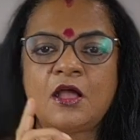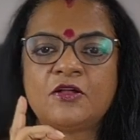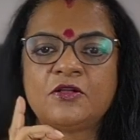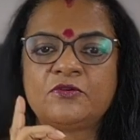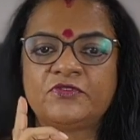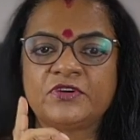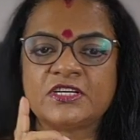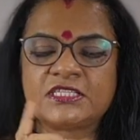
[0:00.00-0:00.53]

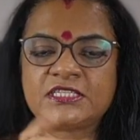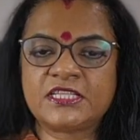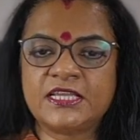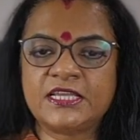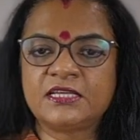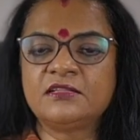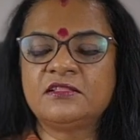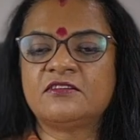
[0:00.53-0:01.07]
First
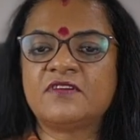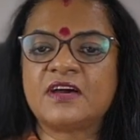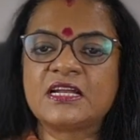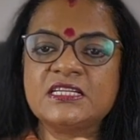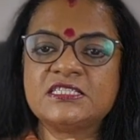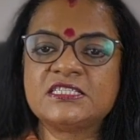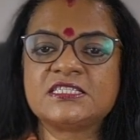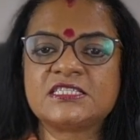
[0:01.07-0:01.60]
thing, the Varn
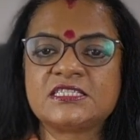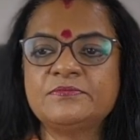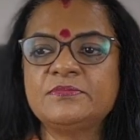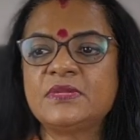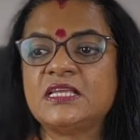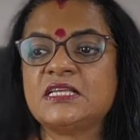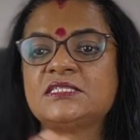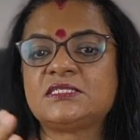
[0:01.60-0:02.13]
system
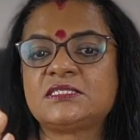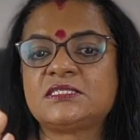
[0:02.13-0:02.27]
is